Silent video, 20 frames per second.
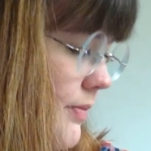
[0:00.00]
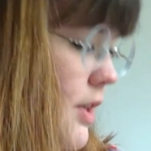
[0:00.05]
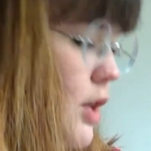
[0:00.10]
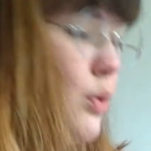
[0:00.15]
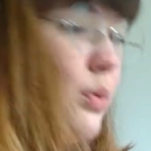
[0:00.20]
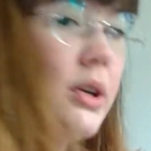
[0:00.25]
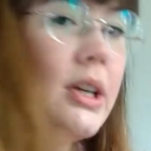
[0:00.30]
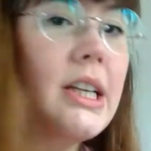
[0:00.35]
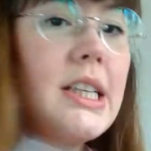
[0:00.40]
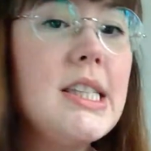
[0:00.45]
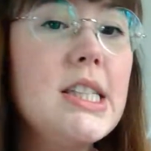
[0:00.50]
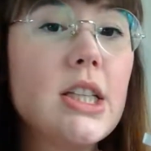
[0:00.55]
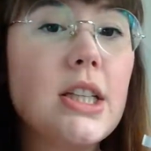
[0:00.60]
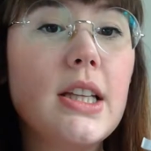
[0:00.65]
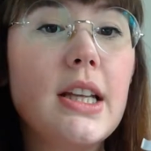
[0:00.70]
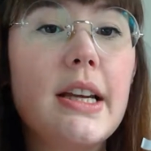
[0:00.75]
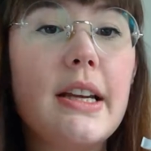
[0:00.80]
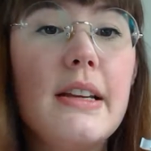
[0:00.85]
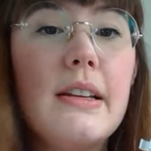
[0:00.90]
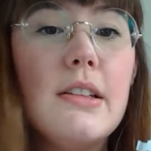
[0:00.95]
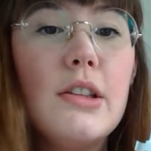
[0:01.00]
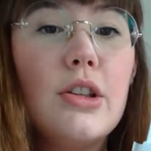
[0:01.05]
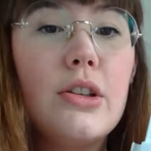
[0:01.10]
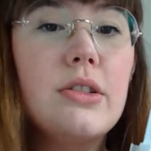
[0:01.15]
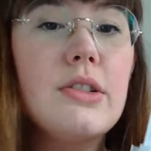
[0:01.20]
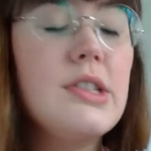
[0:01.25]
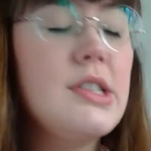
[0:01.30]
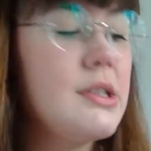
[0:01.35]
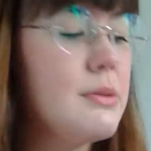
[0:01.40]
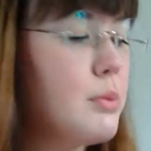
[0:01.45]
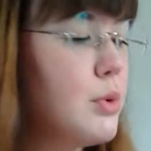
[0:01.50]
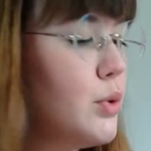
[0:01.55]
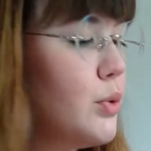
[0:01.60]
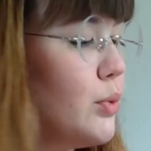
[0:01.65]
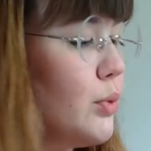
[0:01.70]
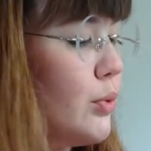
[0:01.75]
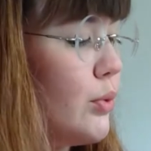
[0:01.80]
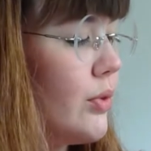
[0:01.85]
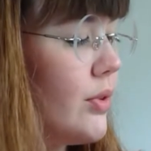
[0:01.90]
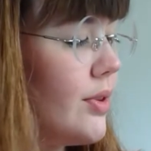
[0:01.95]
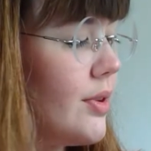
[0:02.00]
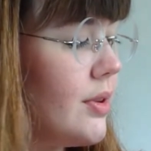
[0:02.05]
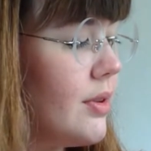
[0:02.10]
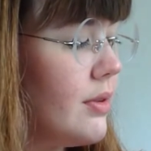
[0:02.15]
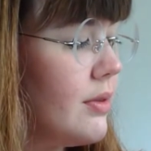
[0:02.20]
You want it to like look smooth.